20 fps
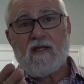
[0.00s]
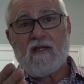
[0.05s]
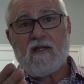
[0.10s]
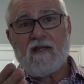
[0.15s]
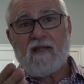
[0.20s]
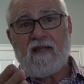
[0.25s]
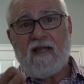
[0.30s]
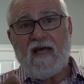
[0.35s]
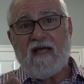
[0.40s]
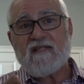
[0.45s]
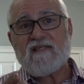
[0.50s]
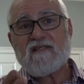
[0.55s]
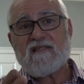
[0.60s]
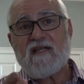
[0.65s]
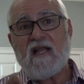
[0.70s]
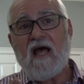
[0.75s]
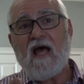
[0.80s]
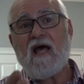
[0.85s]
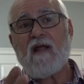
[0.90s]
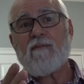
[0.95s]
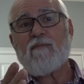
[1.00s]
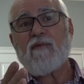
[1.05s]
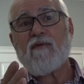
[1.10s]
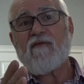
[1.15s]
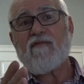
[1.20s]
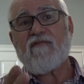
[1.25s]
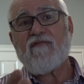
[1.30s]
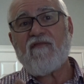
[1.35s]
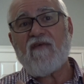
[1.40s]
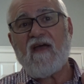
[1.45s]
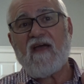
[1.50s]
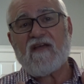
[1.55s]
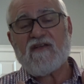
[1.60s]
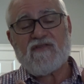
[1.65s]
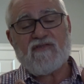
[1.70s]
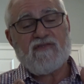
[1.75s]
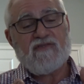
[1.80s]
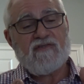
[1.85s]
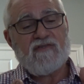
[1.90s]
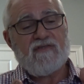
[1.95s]
That's not
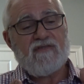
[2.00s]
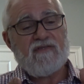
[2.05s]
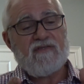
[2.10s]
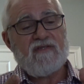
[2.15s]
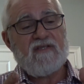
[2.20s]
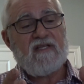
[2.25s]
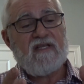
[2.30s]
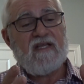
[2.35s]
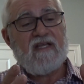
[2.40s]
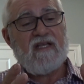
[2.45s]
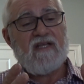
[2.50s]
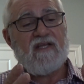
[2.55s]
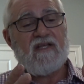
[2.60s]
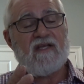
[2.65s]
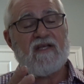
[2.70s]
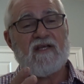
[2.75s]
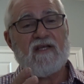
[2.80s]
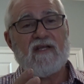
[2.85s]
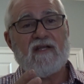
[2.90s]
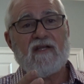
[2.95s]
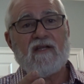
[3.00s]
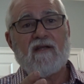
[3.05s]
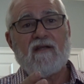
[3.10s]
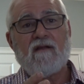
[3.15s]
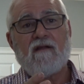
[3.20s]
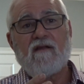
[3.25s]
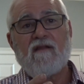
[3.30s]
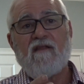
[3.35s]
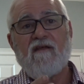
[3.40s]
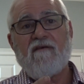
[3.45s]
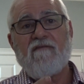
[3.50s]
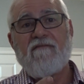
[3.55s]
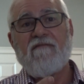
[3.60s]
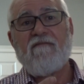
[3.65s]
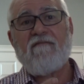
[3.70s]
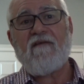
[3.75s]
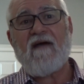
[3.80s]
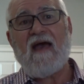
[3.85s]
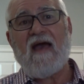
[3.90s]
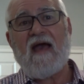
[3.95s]
perfection in the
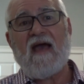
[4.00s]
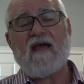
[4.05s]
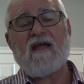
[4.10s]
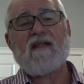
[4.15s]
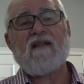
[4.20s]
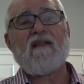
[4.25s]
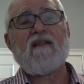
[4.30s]
fact